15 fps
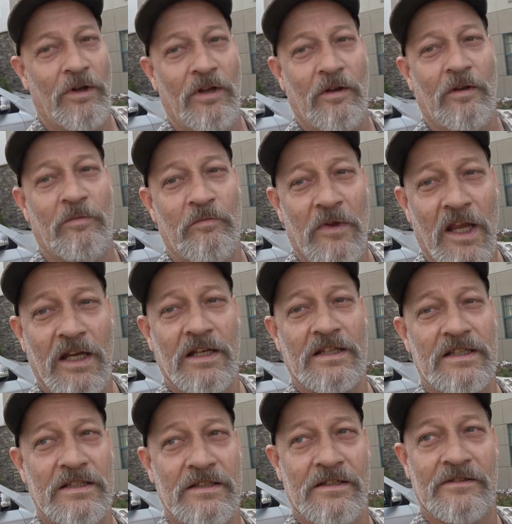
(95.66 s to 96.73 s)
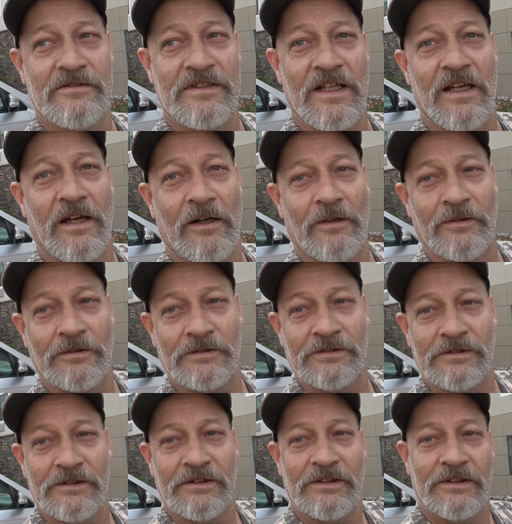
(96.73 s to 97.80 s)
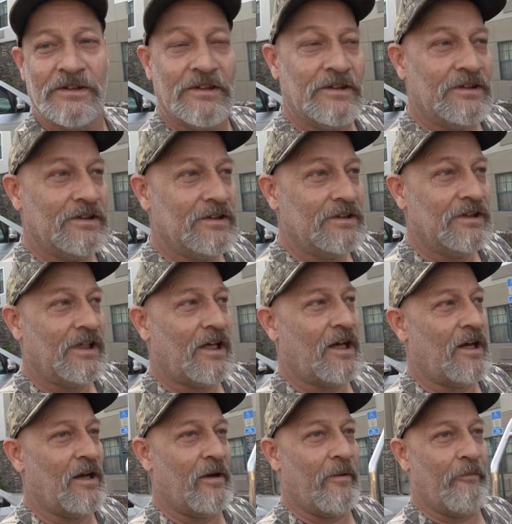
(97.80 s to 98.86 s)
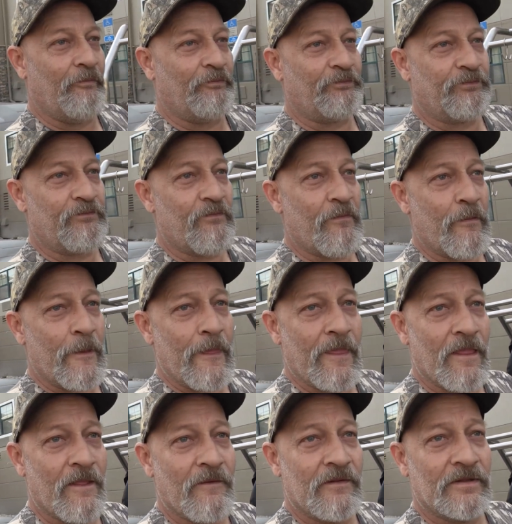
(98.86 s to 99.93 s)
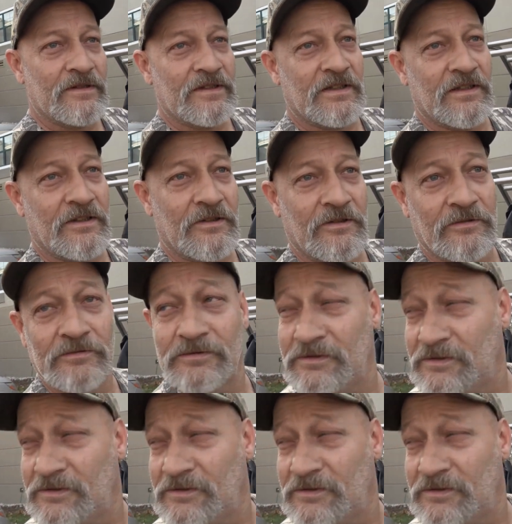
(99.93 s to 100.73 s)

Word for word: We made it to the hotel. Um, so